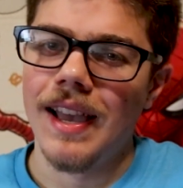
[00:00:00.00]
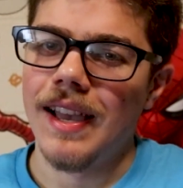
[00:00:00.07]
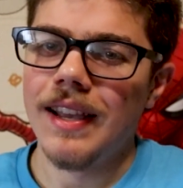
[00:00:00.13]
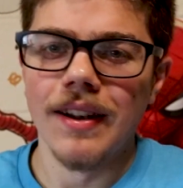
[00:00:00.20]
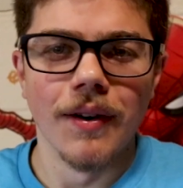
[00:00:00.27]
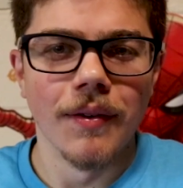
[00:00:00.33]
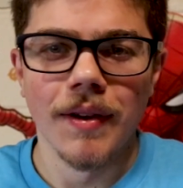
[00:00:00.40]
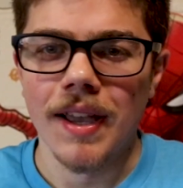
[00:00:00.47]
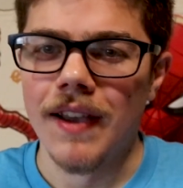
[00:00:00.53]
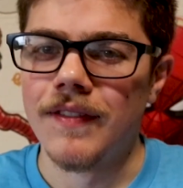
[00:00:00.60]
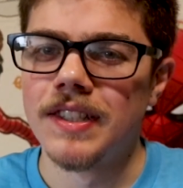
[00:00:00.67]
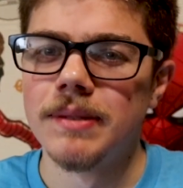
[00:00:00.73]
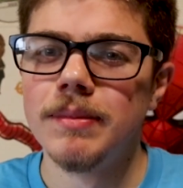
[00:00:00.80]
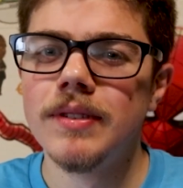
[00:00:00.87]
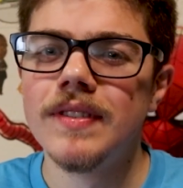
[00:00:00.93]
you know, if
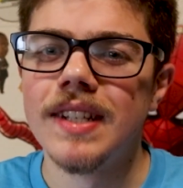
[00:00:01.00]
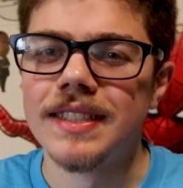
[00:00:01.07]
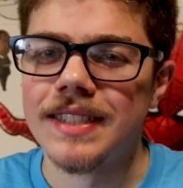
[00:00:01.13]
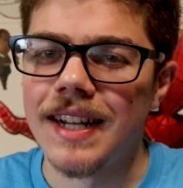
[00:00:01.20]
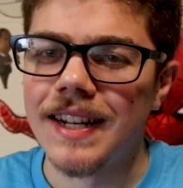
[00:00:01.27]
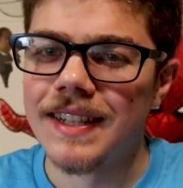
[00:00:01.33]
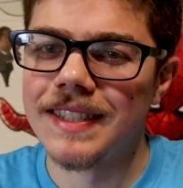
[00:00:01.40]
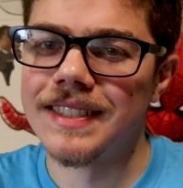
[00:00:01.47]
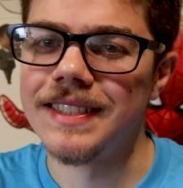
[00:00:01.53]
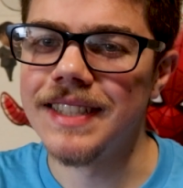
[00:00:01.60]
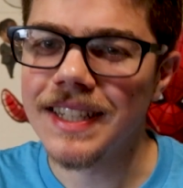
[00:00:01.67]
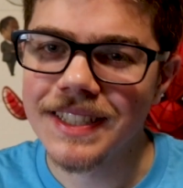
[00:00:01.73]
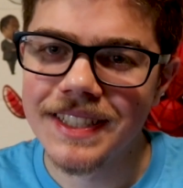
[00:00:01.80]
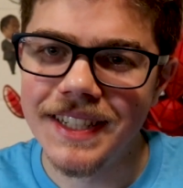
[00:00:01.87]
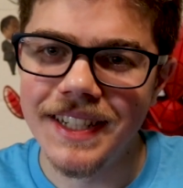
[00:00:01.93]
it's a movie that's set in the
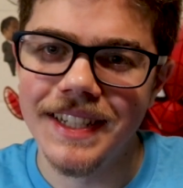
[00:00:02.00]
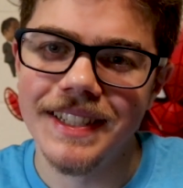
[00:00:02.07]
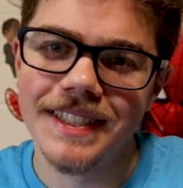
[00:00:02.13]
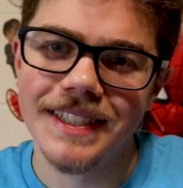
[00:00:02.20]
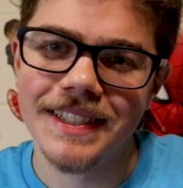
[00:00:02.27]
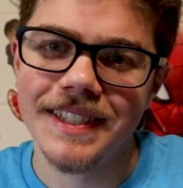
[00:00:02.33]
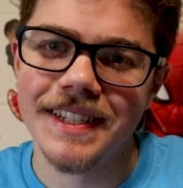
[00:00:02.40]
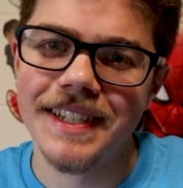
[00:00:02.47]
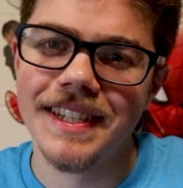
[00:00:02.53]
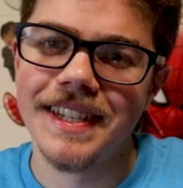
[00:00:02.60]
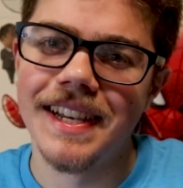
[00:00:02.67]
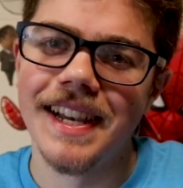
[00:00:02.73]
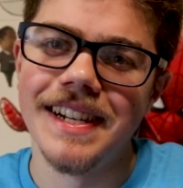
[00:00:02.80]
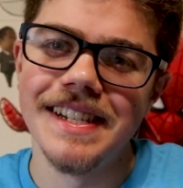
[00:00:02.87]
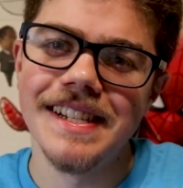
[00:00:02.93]
60s,
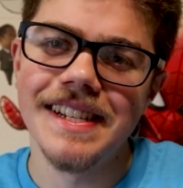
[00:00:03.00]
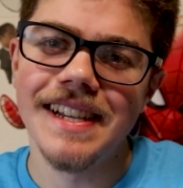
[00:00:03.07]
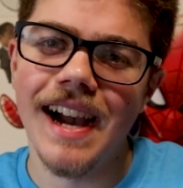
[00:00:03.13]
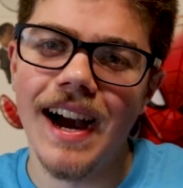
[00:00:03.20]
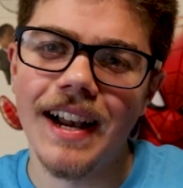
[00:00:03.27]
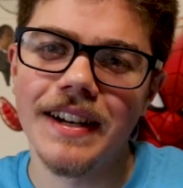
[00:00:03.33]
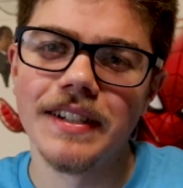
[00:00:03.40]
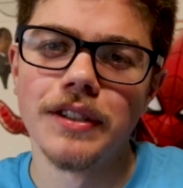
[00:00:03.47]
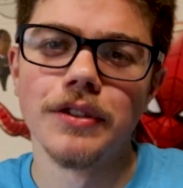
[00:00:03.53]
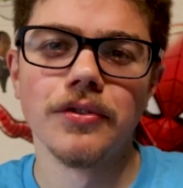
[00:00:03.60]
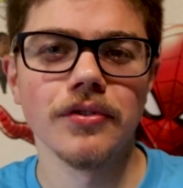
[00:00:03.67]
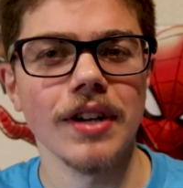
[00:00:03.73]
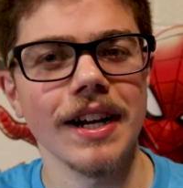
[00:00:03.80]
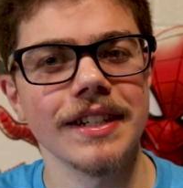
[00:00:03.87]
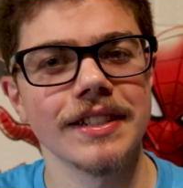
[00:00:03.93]
and you got a
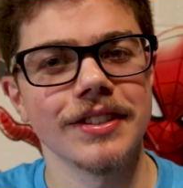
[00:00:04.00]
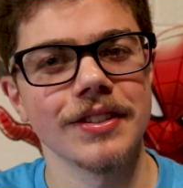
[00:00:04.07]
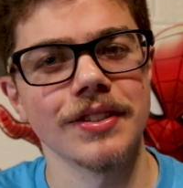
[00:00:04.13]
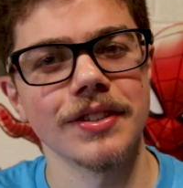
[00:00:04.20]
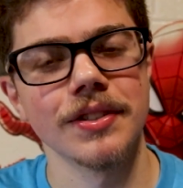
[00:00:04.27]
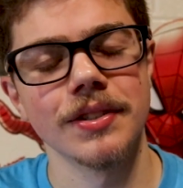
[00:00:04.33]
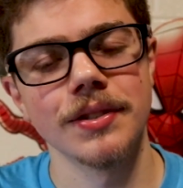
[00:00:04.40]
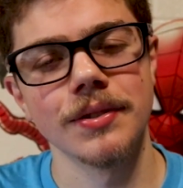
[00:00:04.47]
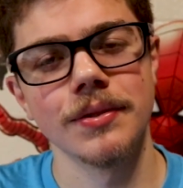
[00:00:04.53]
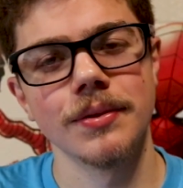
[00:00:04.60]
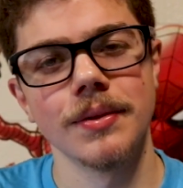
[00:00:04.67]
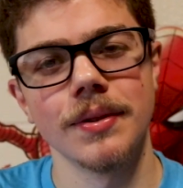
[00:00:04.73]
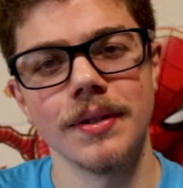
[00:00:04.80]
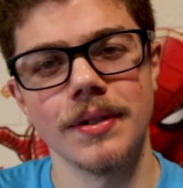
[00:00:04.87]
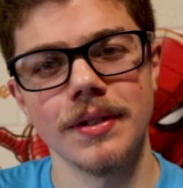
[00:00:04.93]
director
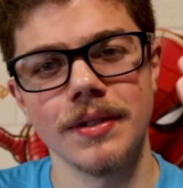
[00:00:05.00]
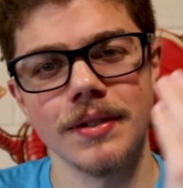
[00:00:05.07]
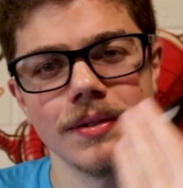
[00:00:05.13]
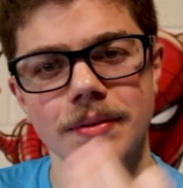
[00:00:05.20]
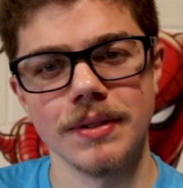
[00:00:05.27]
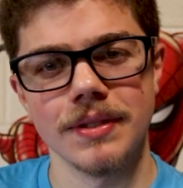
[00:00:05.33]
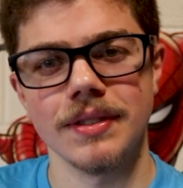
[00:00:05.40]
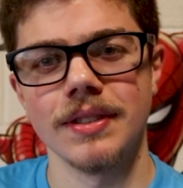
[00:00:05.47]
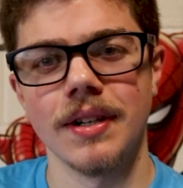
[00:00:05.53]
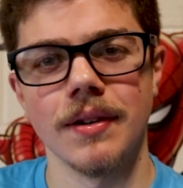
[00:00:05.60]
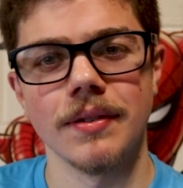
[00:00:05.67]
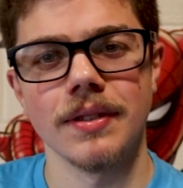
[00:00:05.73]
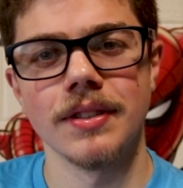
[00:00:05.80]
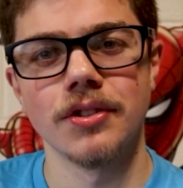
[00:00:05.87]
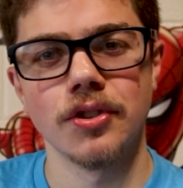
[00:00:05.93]
who was, you know,
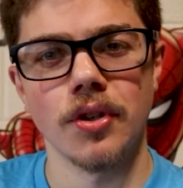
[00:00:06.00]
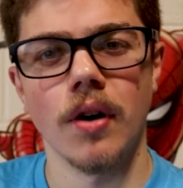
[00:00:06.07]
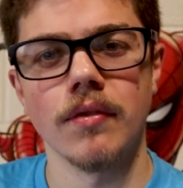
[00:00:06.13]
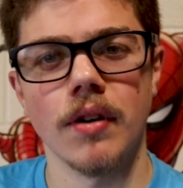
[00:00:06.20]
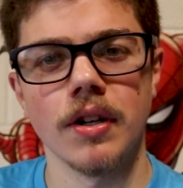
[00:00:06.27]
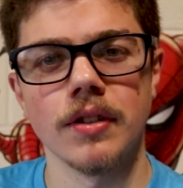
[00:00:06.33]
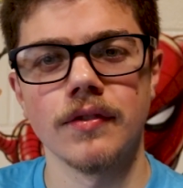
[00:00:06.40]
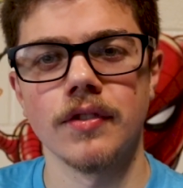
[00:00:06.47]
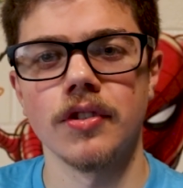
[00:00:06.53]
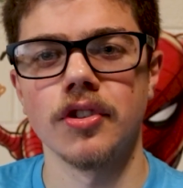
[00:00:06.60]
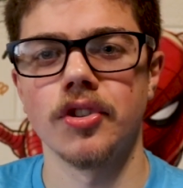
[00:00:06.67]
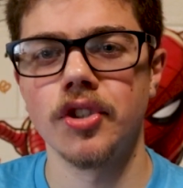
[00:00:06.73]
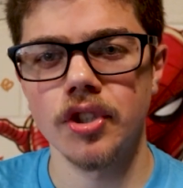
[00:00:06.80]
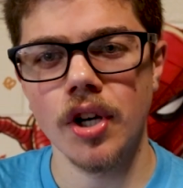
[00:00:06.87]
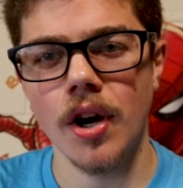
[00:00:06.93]
the showrunner for a
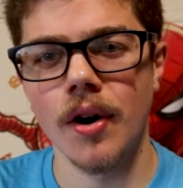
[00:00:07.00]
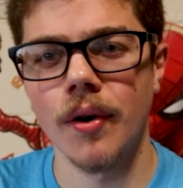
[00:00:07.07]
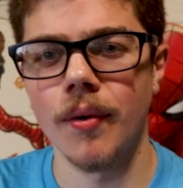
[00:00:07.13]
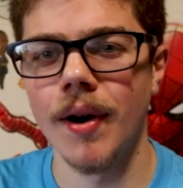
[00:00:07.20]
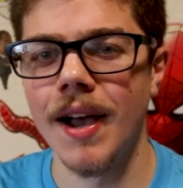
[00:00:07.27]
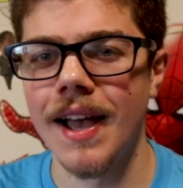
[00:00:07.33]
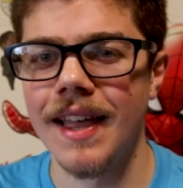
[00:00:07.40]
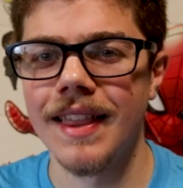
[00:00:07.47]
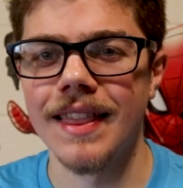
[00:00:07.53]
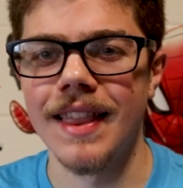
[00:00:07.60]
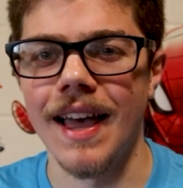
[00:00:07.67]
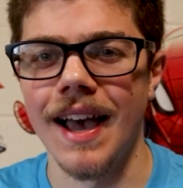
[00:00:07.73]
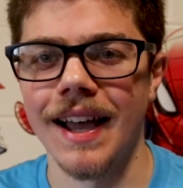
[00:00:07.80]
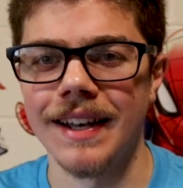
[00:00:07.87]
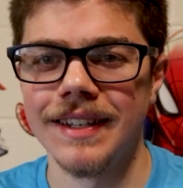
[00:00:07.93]
show
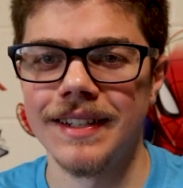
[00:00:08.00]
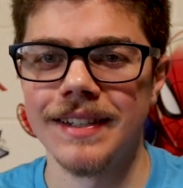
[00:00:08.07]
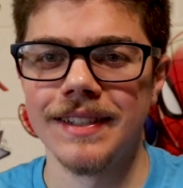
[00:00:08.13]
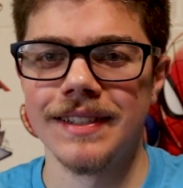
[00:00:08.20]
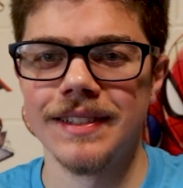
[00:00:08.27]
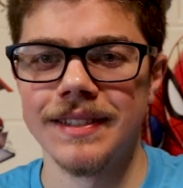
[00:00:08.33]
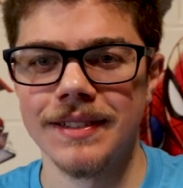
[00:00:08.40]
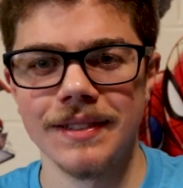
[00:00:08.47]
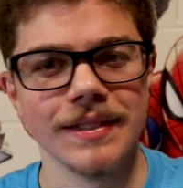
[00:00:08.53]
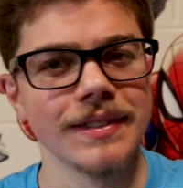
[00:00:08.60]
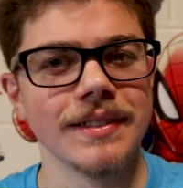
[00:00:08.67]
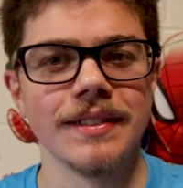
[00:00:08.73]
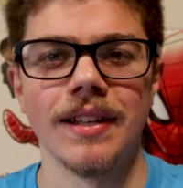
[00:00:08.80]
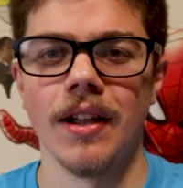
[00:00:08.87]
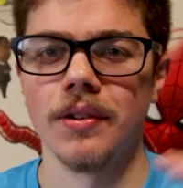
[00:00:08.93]
that
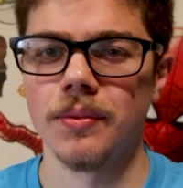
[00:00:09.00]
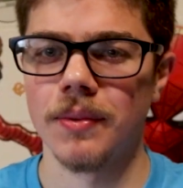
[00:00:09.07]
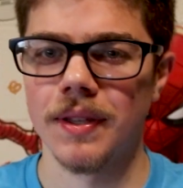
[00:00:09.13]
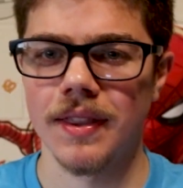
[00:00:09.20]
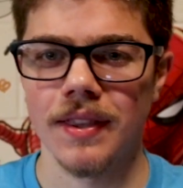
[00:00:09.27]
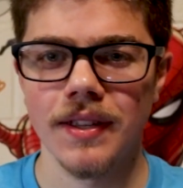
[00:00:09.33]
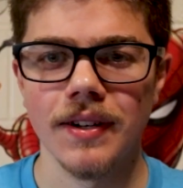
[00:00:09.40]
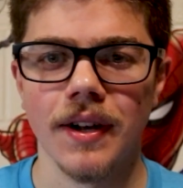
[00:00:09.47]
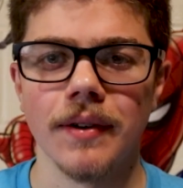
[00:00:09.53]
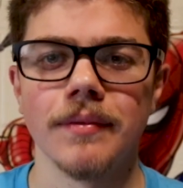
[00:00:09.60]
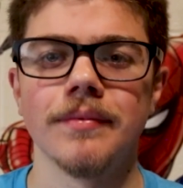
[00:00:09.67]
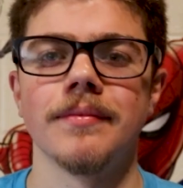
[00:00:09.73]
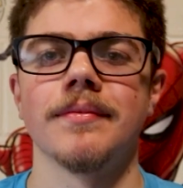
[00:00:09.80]
dealt with, you know,